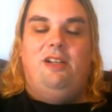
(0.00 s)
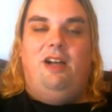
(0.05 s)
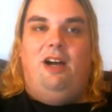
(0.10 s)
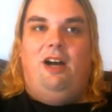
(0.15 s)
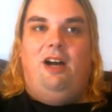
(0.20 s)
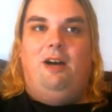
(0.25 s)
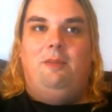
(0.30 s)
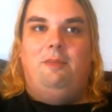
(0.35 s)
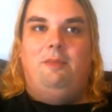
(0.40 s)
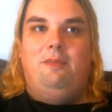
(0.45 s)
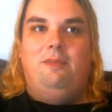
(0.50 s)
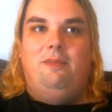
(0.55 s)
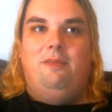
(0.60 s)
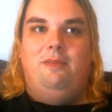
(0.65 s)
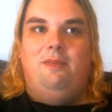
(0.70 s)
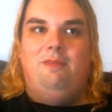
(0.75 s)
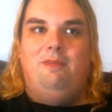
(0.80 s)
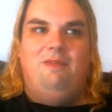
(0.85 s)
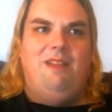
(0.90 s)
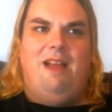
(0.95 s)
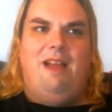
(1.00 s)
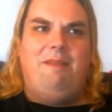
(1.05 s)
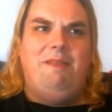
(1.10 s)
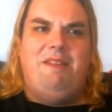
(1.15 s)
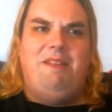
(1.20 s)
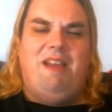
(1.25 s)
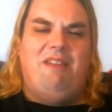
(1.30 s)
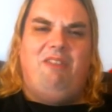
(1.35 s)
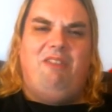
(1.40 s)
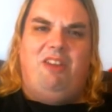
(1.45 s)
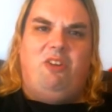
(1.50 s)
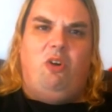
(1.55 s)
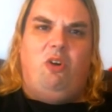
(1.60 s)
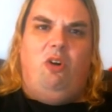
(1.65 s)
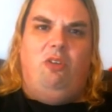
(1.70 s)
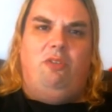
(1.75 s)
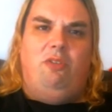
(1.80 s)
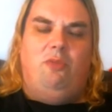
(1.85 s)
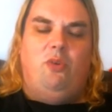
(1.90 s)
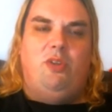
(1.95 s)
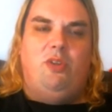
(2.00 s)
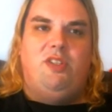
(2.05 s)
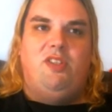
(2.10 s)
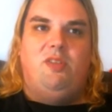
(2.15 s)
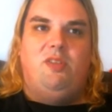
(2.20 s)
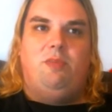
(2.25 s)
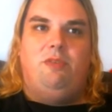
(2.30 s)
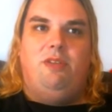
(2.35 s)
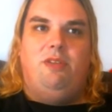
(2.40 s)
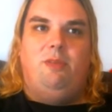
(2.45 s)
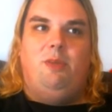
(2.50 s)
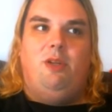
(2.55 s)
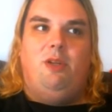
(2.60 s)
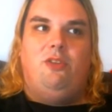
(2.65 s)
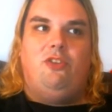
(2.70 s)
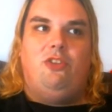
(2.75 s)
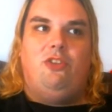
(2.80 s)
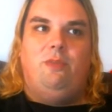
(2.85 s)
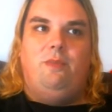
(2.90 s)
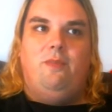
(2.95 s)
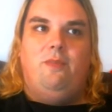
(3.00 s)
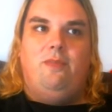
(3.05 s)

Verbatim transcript: Um, I mean, I like all the voices pretty much.